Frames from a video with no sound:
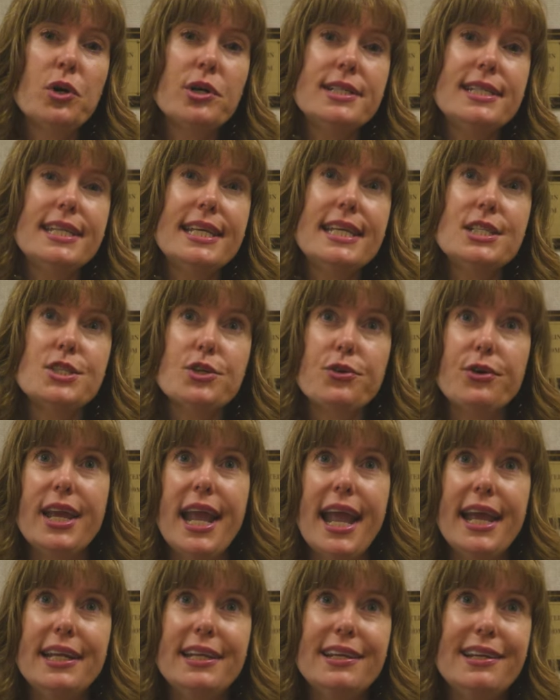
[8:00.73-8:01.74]
words he's
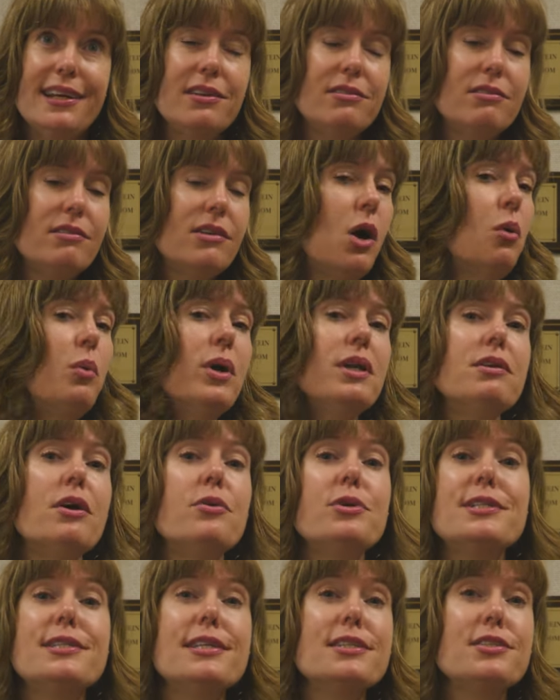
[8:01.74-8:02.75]
created and no one
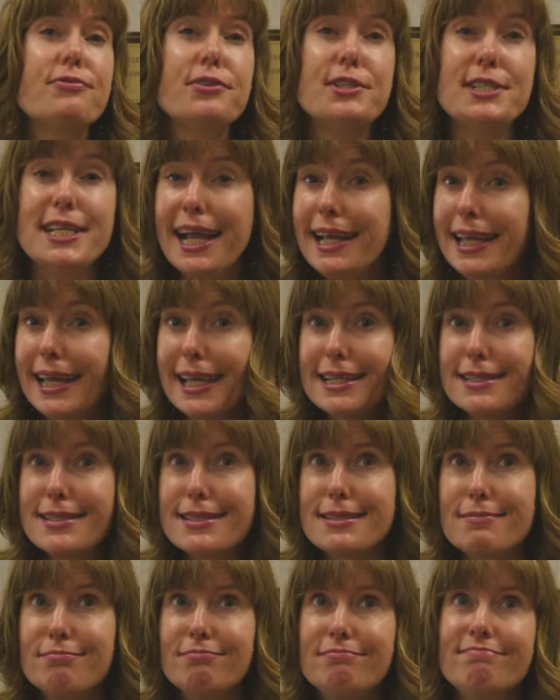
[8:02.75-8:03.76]
notices for
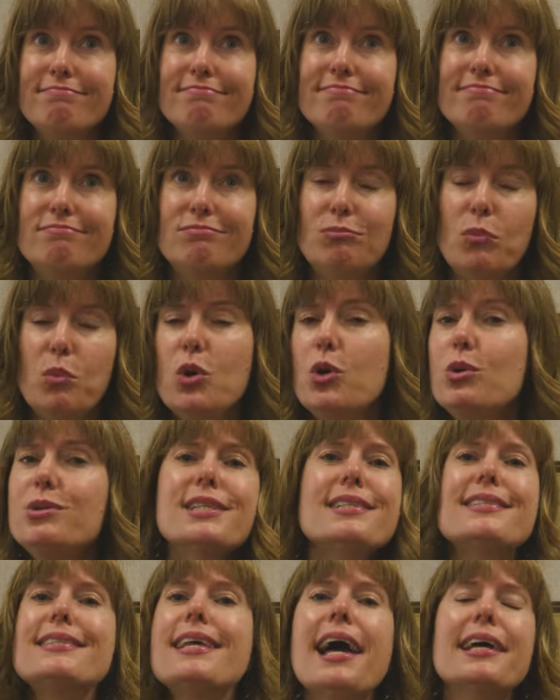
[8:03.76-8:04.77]
decades? Who
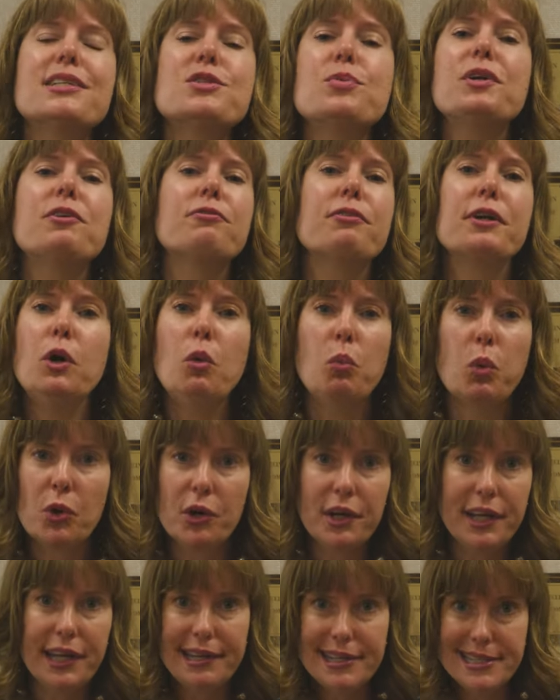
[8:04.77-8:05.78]
decides what a real
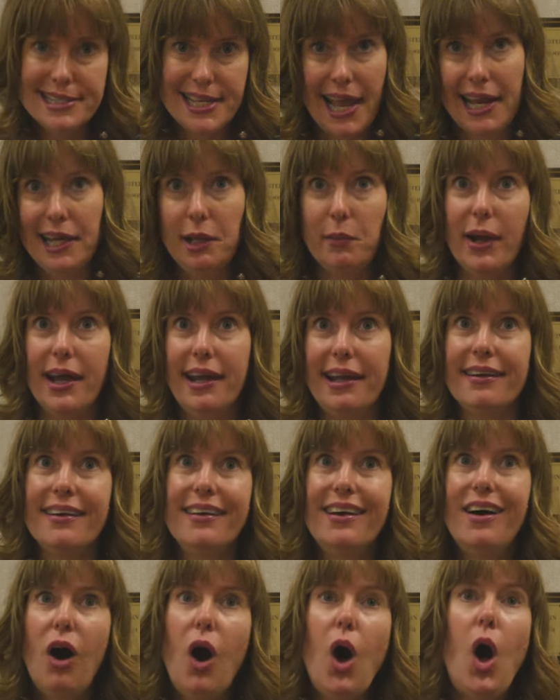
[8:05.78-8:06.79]
word is anyway?
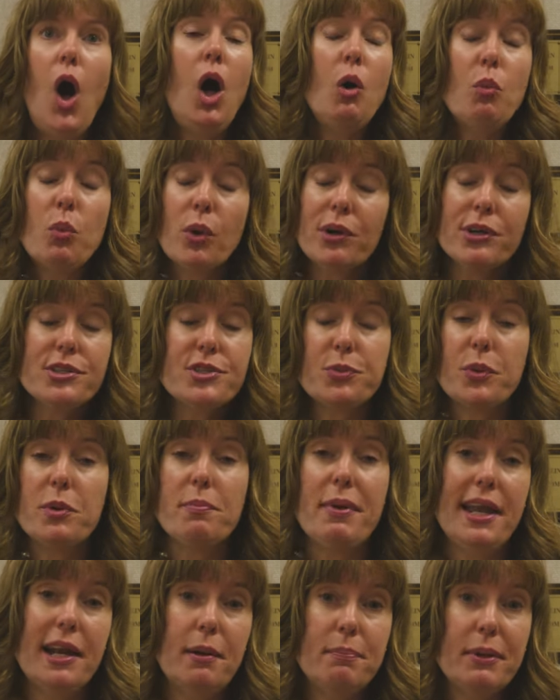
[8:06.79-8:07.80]
All words
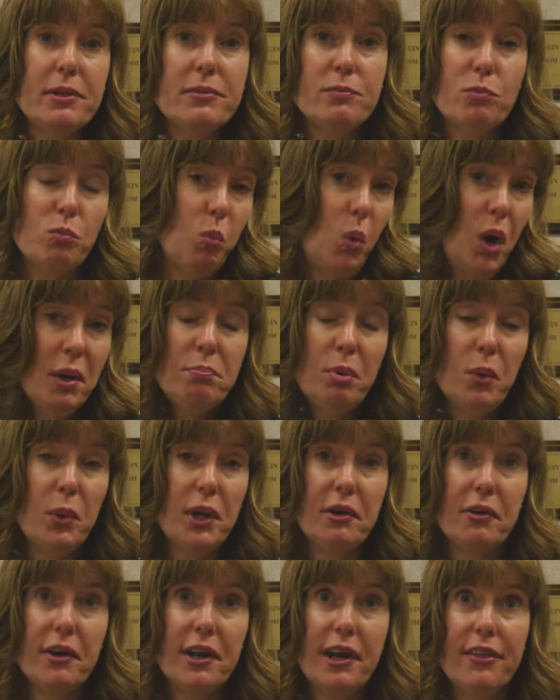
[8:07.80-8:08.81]
were made up at one
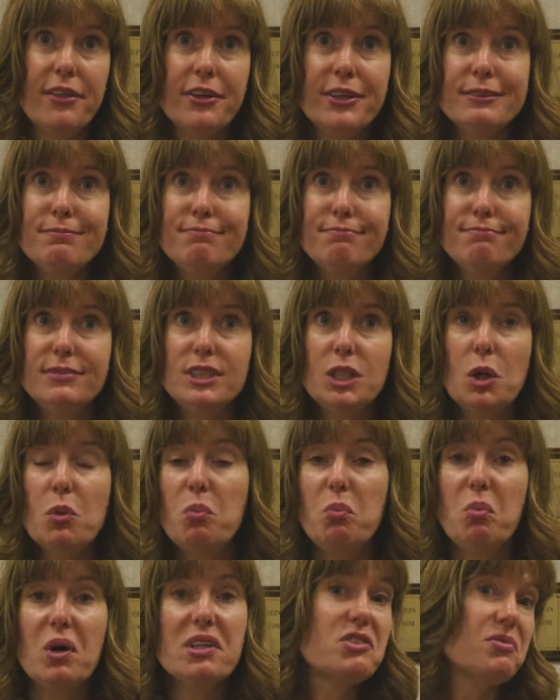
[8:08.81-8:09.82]
point or another, so
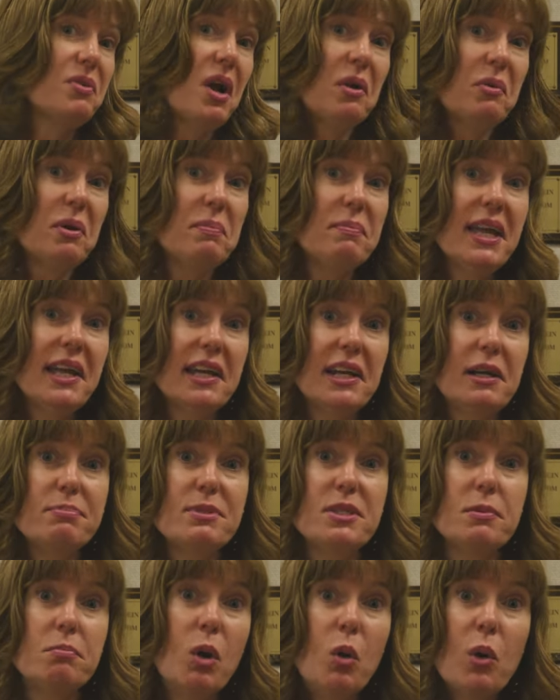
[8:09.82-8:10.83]
what's wrong with making
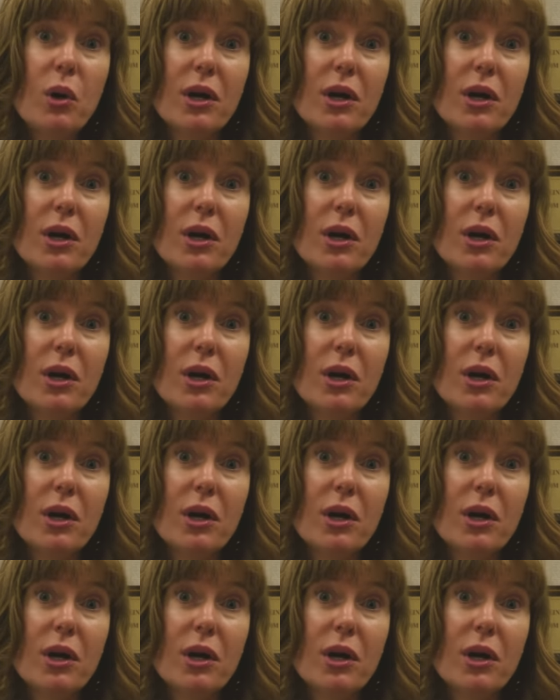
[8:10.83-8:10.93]
up some